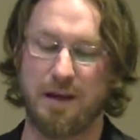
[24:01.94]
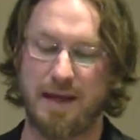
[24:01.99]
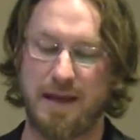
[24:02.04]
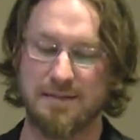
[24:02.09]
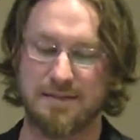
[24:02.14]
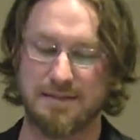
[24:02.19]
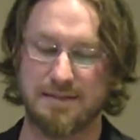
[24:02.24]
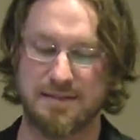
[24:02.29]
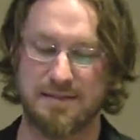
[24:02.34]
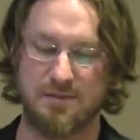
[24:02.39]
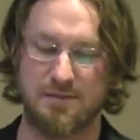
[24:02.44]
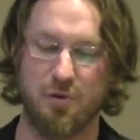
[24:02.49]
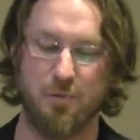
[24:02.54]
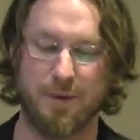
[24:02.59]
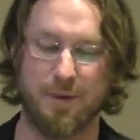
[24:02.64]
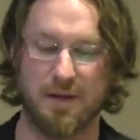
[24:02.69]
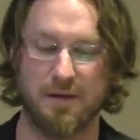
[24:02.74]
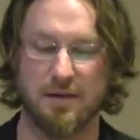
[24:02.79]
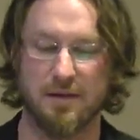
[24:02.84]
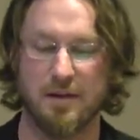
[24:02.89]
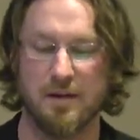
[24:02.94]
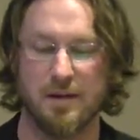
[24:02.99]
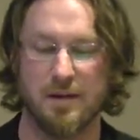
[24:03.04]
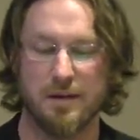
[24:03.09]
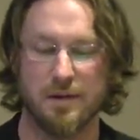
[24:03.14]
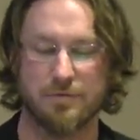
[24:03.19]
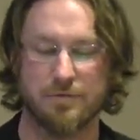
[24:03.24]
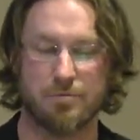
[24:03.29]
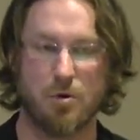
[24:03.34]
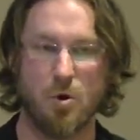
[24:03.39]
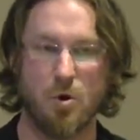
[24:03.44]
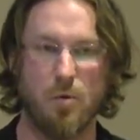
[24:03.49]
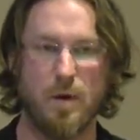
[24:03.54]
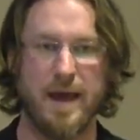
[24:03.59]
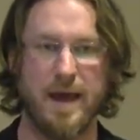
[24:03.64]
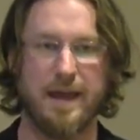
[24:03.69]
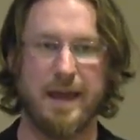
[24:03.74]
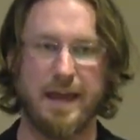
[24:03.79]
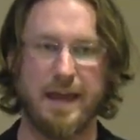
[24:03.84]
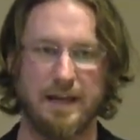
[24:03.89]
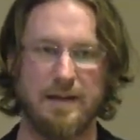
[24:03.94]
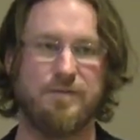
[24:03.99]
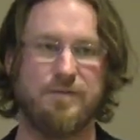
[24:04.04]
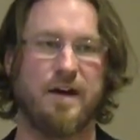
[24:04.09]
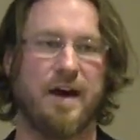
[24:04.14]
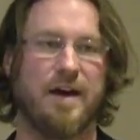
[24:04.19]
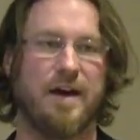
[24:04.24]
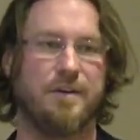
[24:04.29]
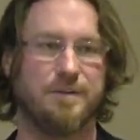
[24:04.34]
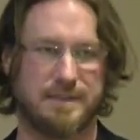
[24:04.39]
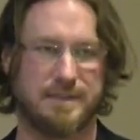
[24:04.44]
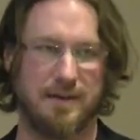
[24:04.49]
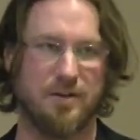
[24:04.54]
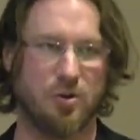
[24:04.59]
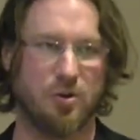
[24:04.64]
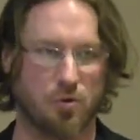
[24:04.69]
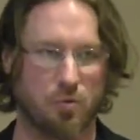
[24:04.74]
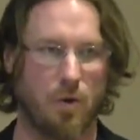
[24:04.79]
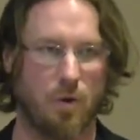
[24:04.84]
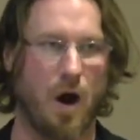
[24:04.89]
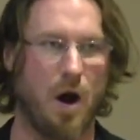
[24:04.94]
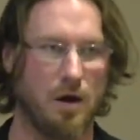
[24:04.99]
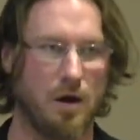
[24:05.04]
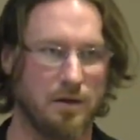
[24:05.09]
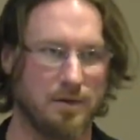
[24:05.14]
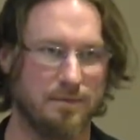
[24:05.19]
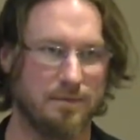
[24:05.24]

and stupid. Throw away any files that look wrong.